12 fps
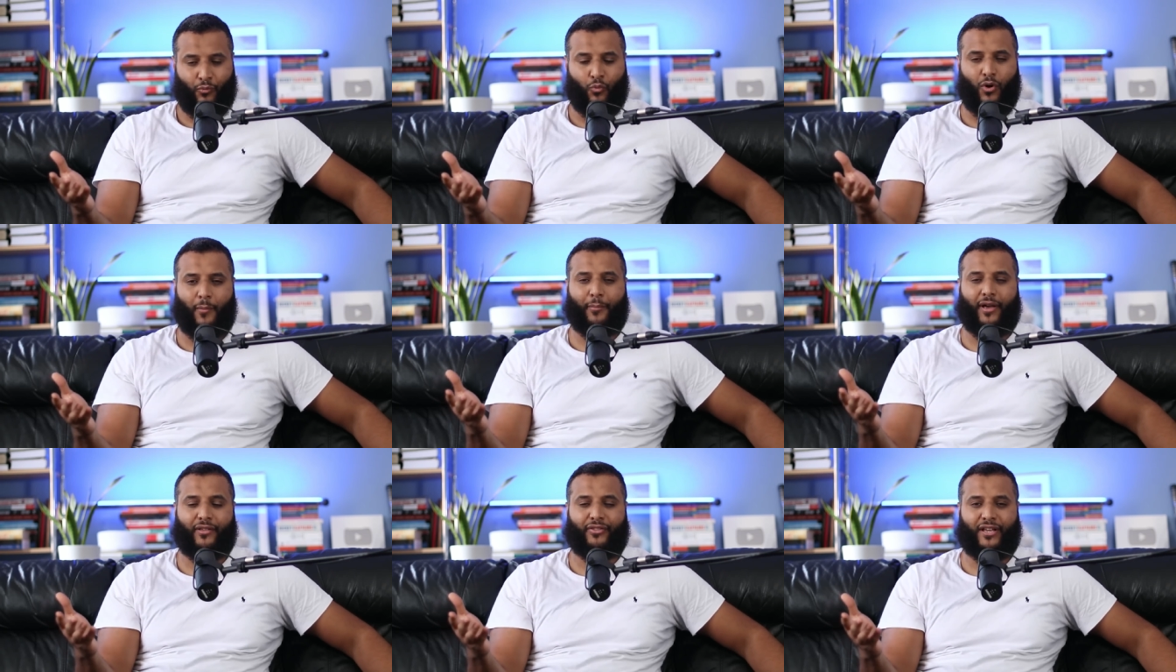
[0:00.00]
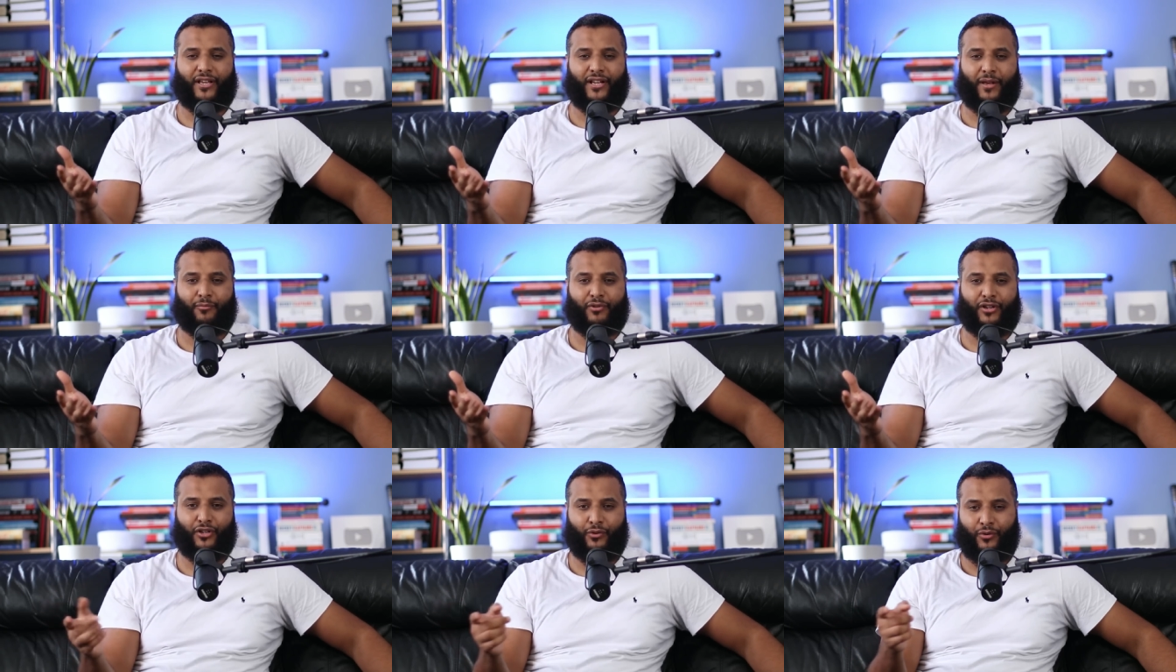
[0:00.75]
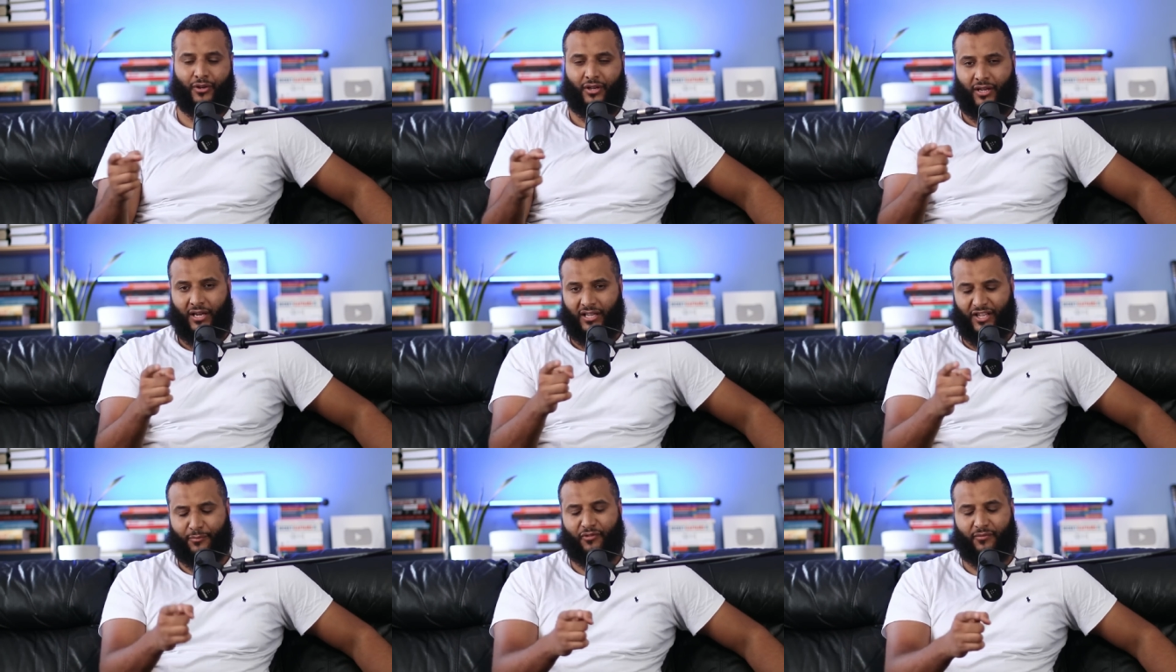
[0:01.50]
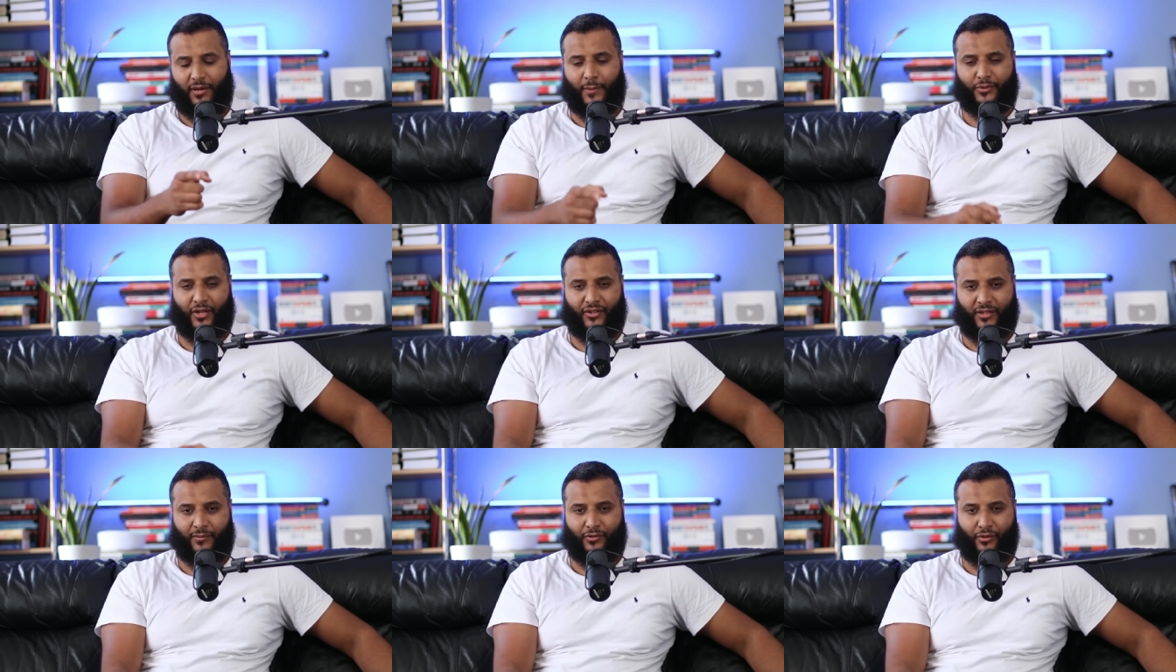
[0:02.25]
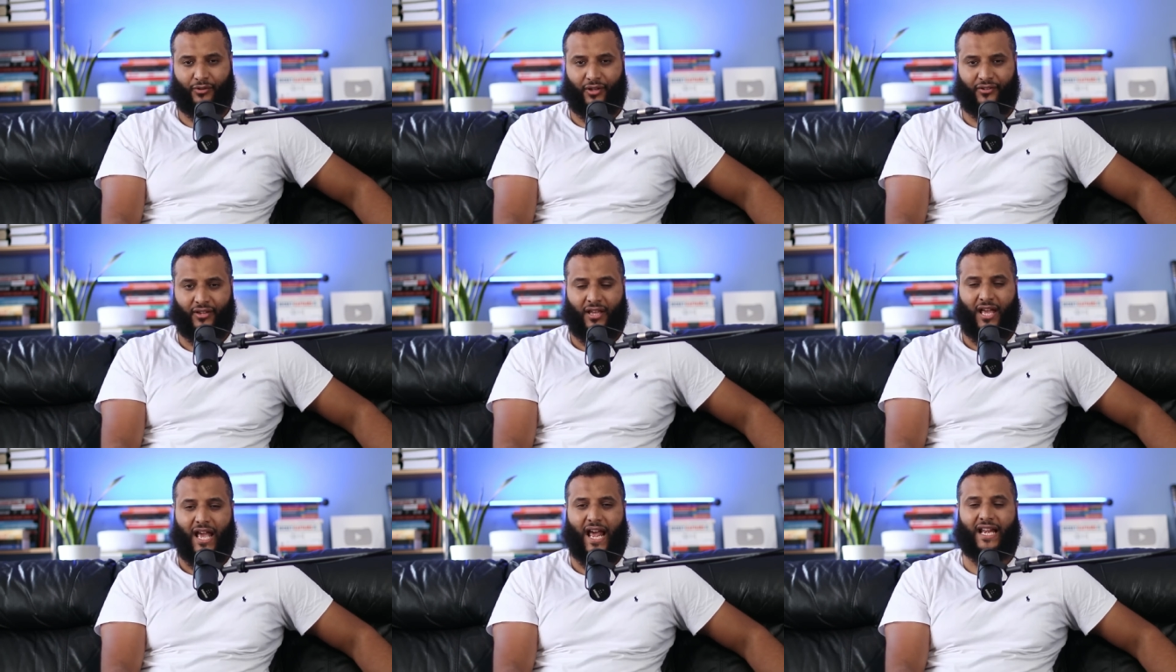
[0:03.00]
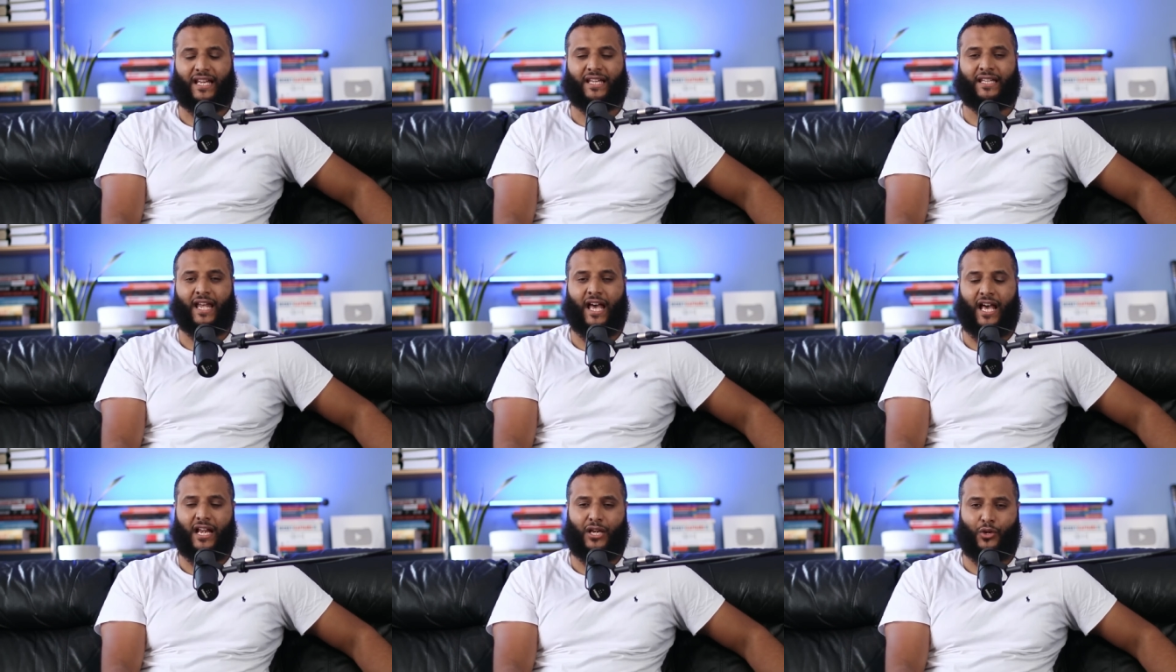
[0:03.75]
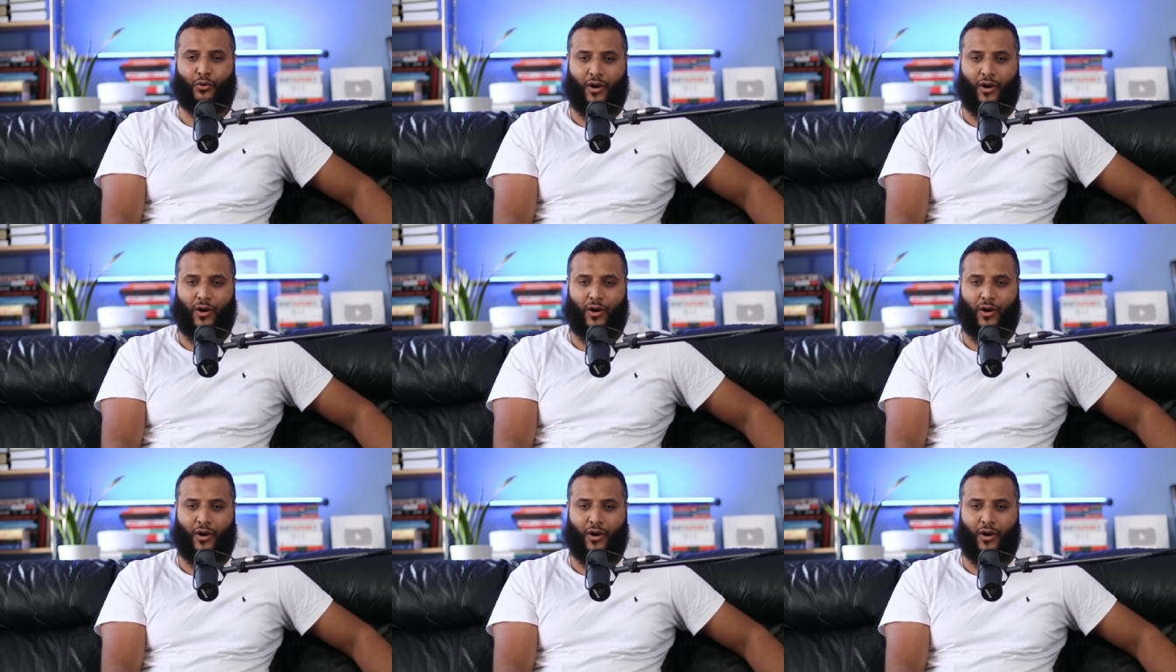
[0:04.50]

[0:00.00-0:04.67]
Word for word: what better thing can I bring you? And the Prophet Muhammad told us, al the